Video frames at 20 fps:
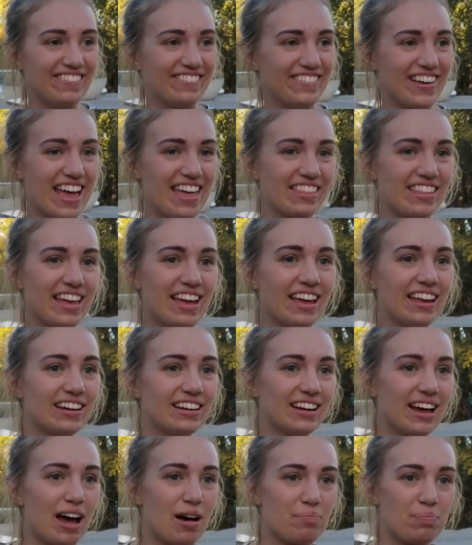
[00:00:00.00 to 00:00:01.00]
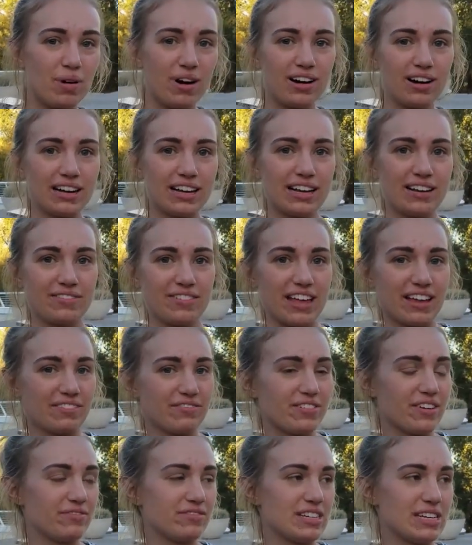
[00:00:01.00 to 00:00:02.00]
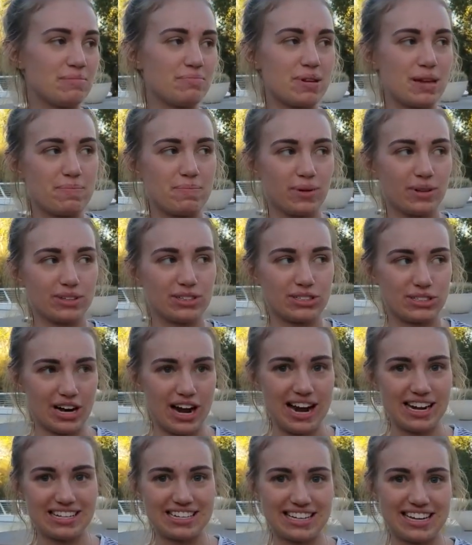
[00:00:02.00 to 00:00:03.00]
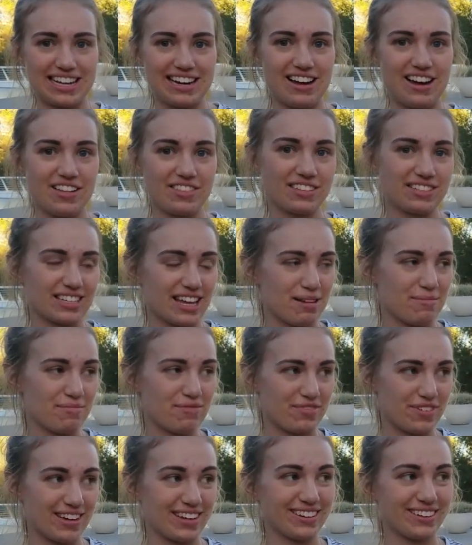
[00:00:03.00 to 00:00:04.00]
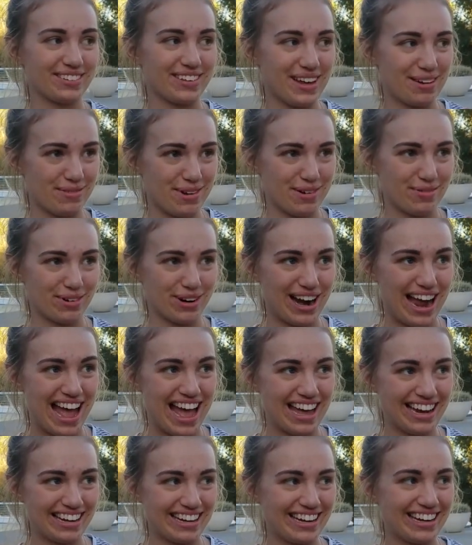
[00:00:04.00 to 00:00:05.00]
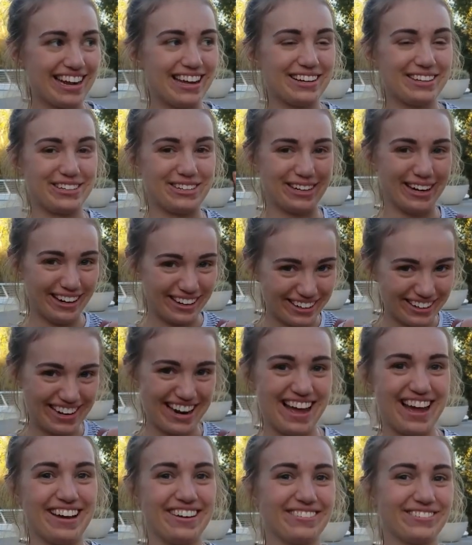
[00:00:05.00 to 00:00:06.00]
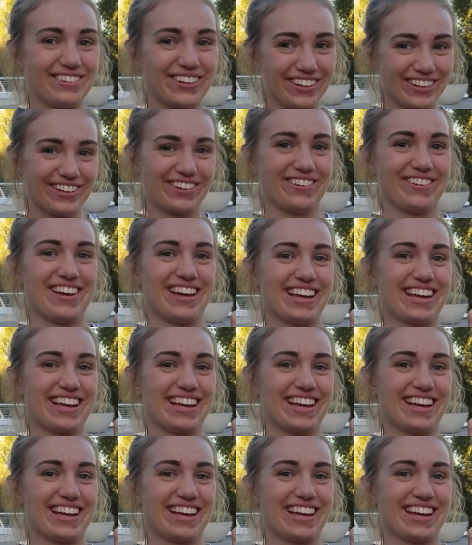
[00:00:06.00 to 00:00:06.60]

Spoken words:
And then a party of like 15 people tried to get on the same field that we were at, and I shut her down real quick.